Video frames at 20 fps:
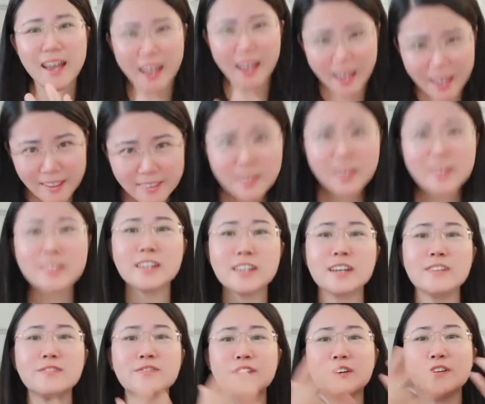and then they
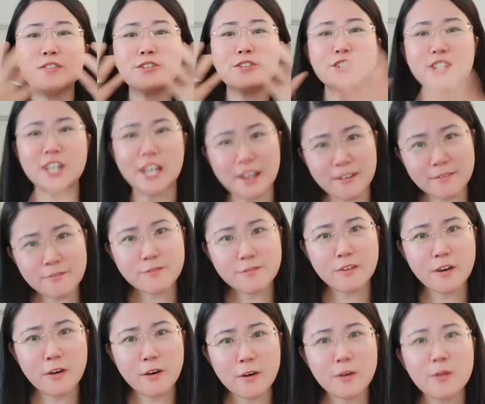feel
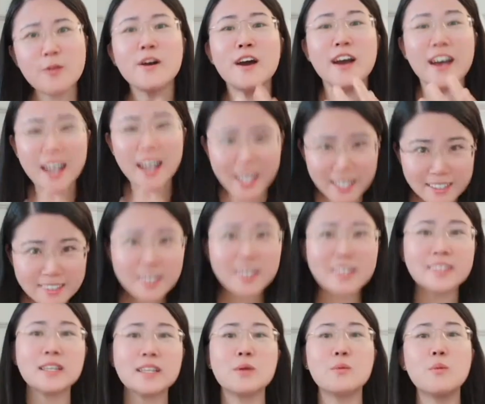shameful and
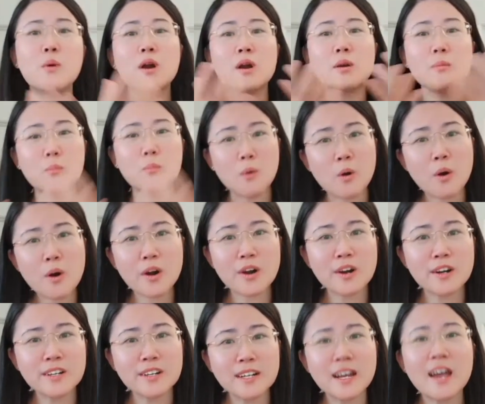then they work more